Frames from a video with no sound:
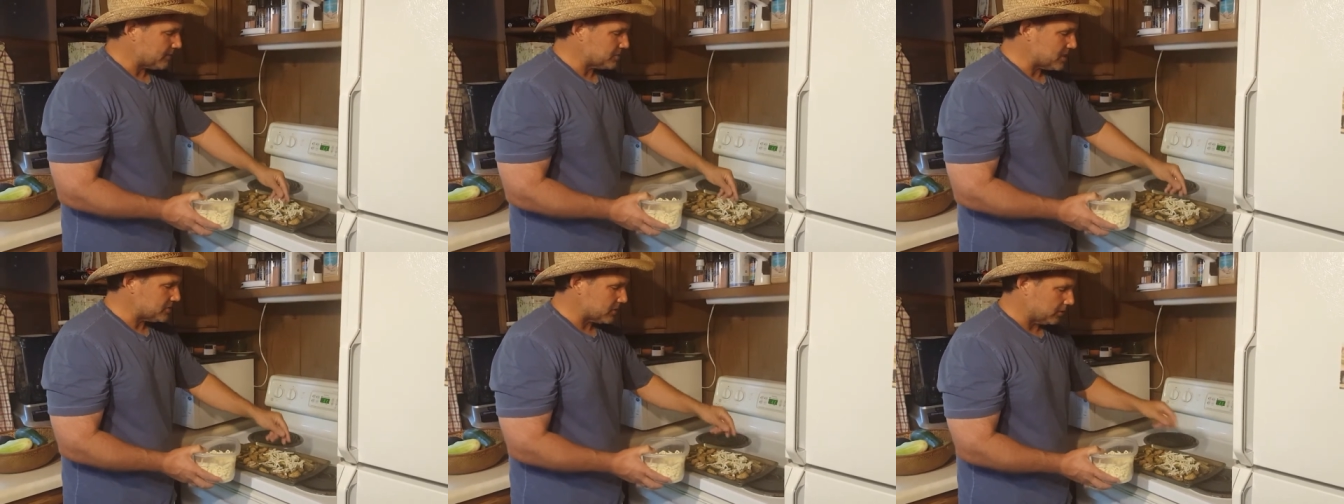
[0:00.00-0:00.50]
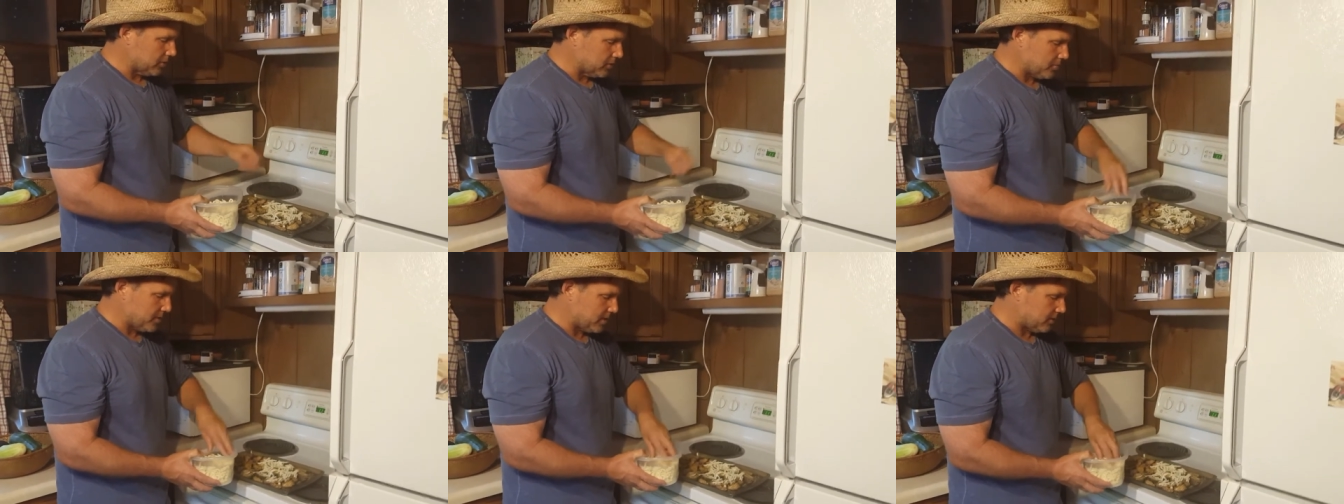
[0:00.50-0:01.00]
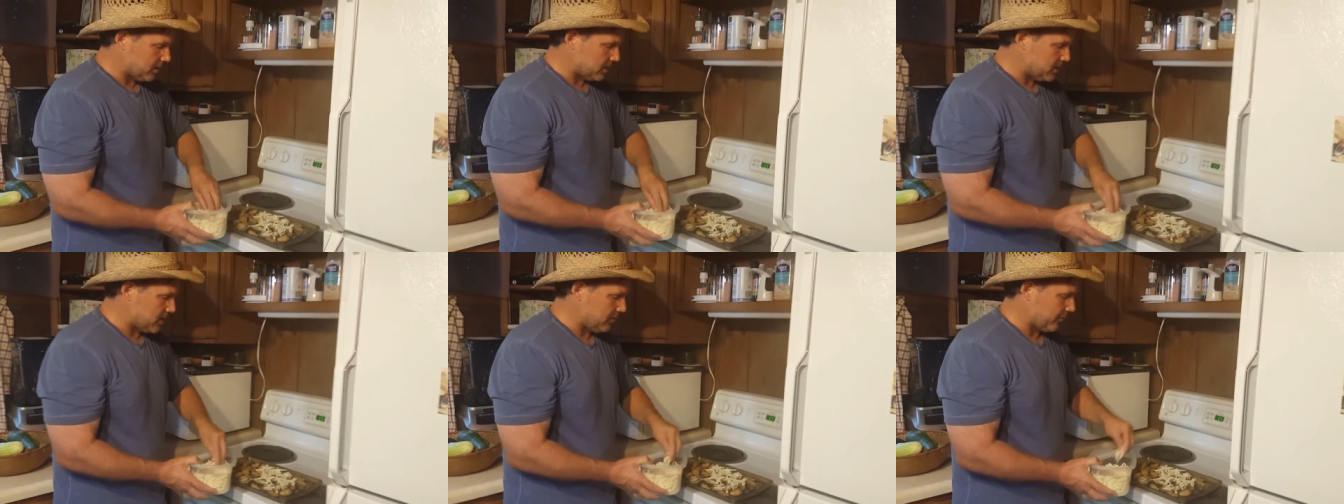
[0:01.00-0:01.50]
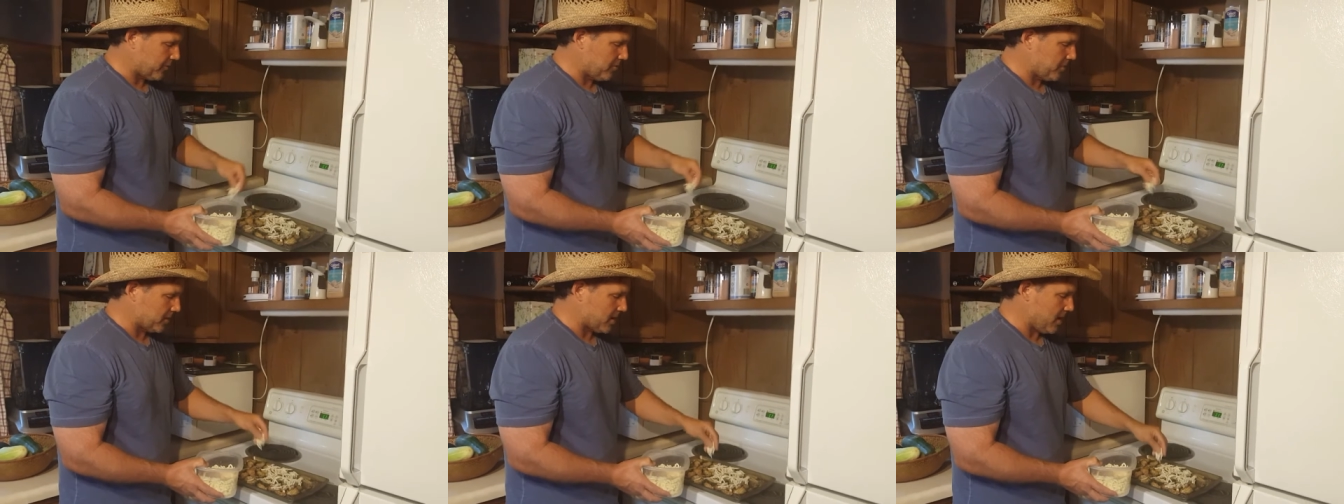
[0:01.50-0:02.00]
I can taste a little bit of the
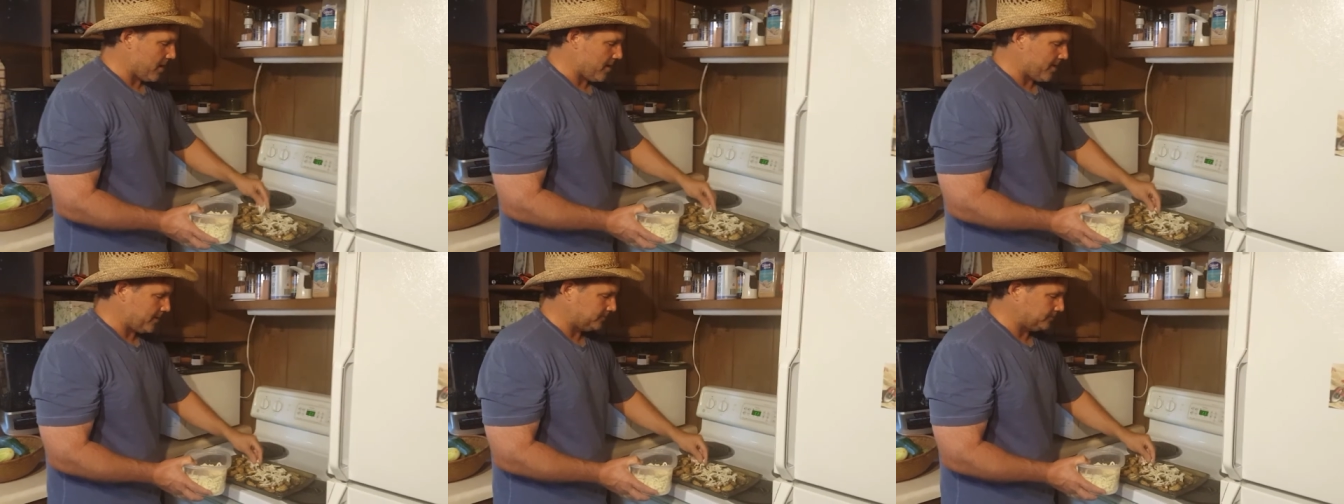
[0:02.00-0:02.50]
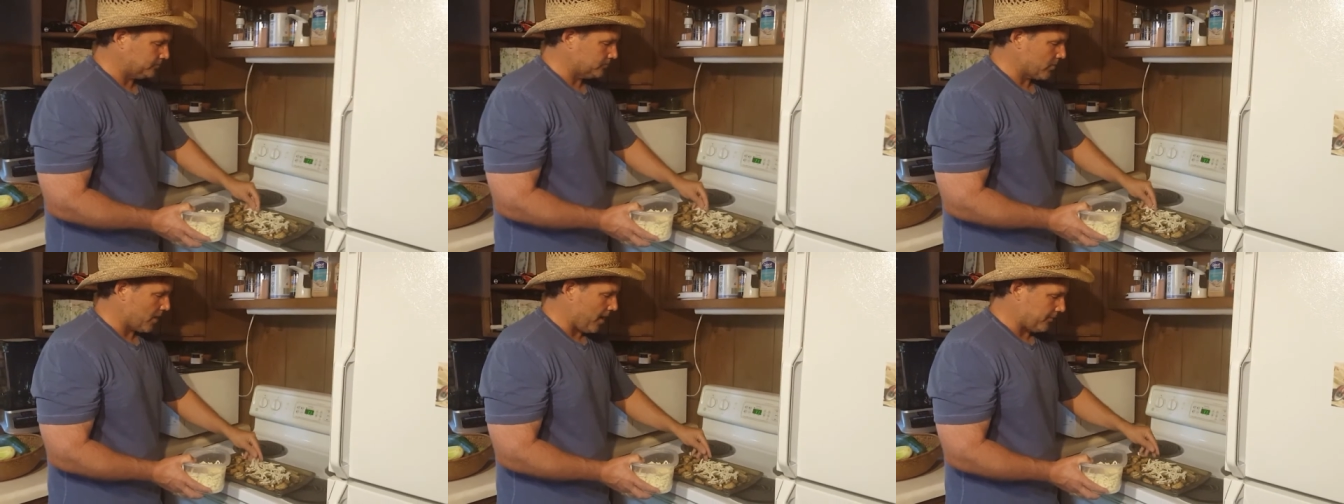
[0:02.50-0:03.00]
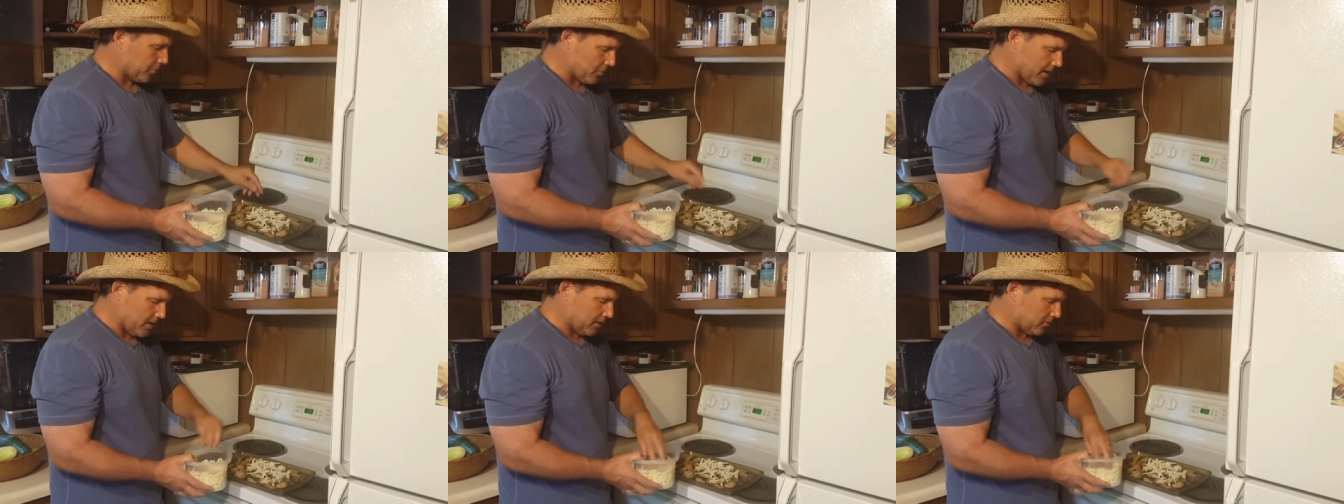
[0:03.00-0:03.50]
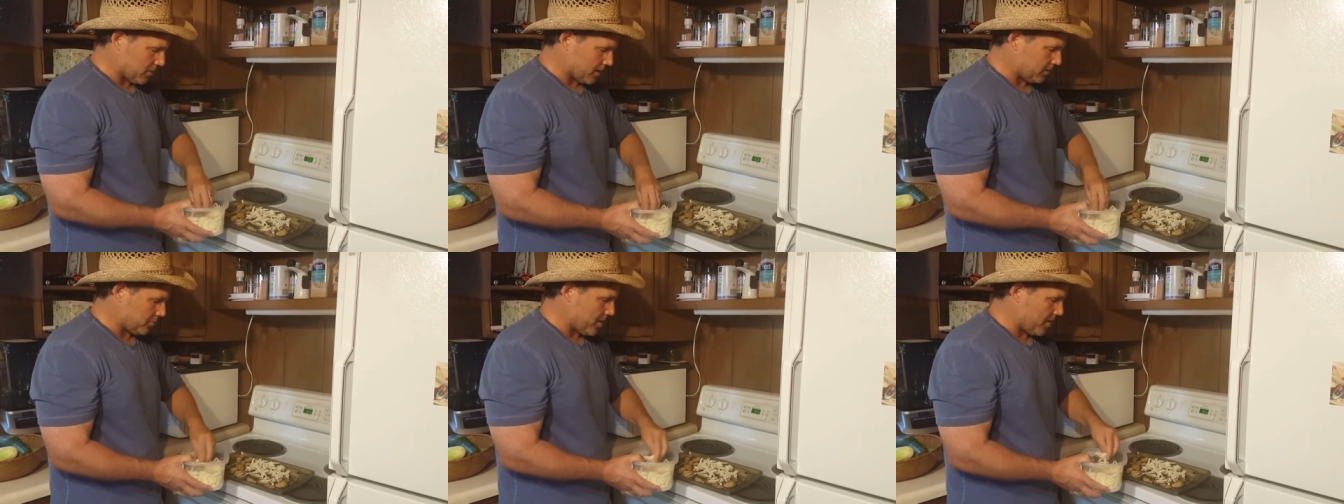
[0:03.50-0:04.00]
heat from the cayenne and the
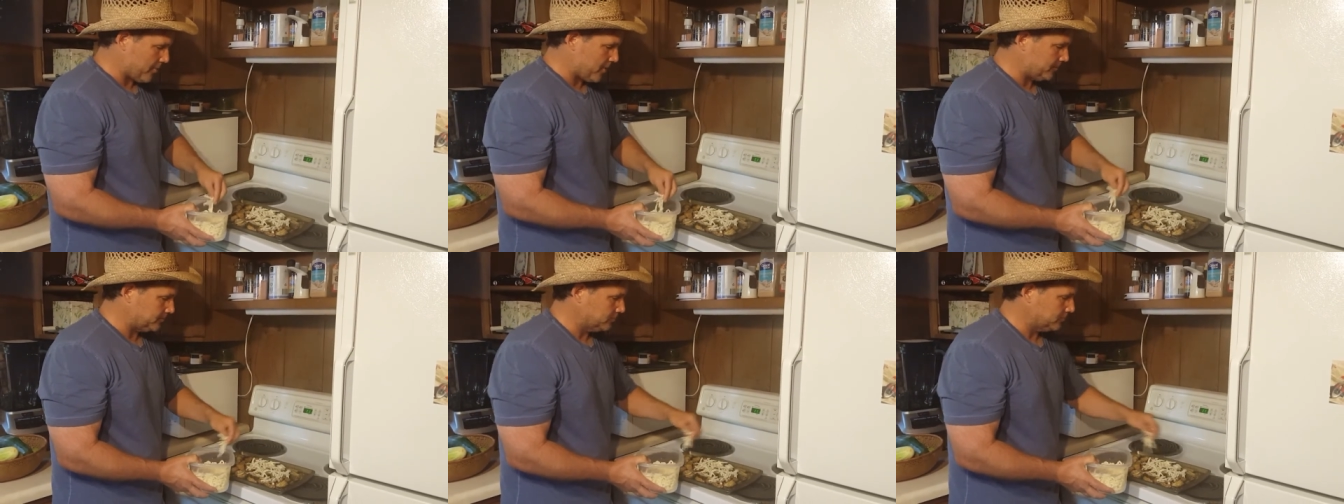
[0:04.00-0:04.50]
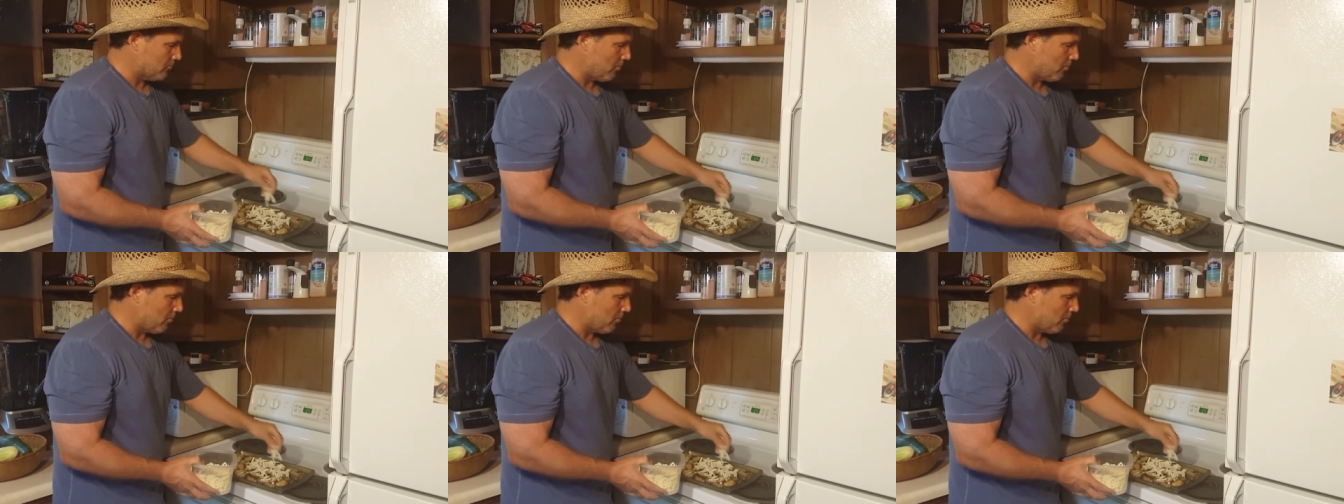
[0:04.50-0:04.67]
regular pepper.